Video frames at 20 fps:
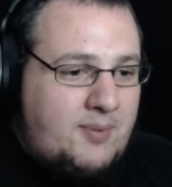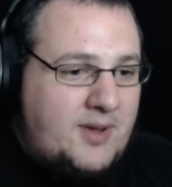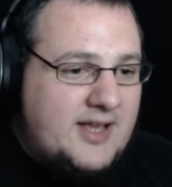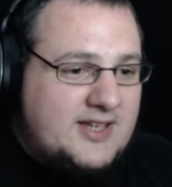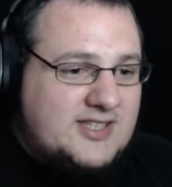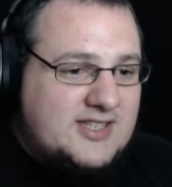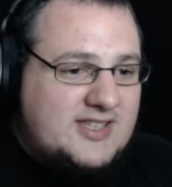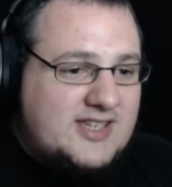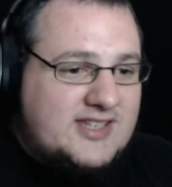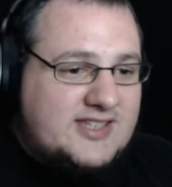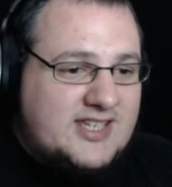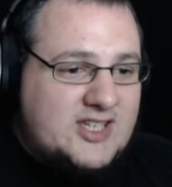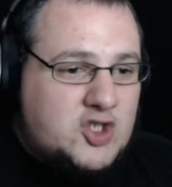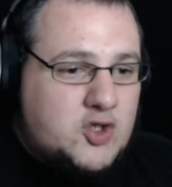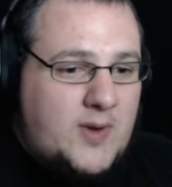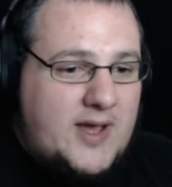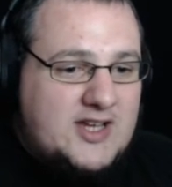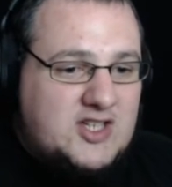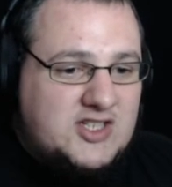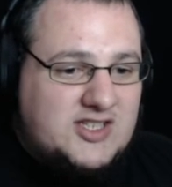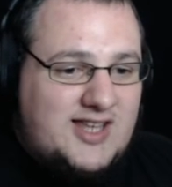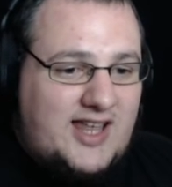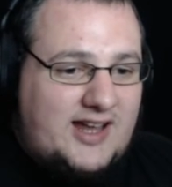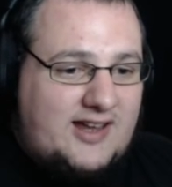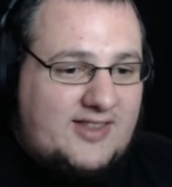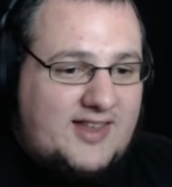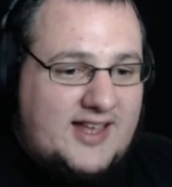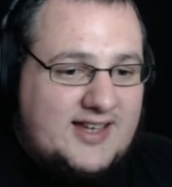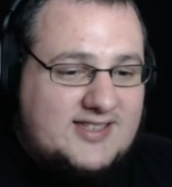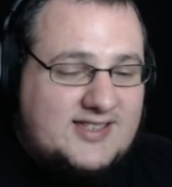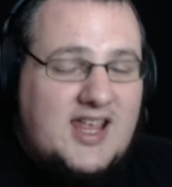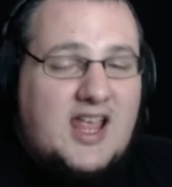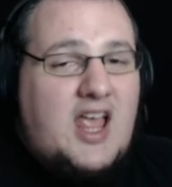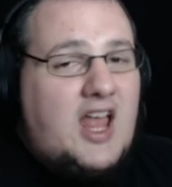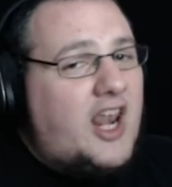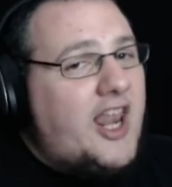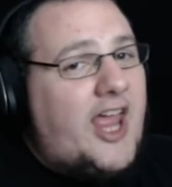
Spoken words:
But it's just in situations like this.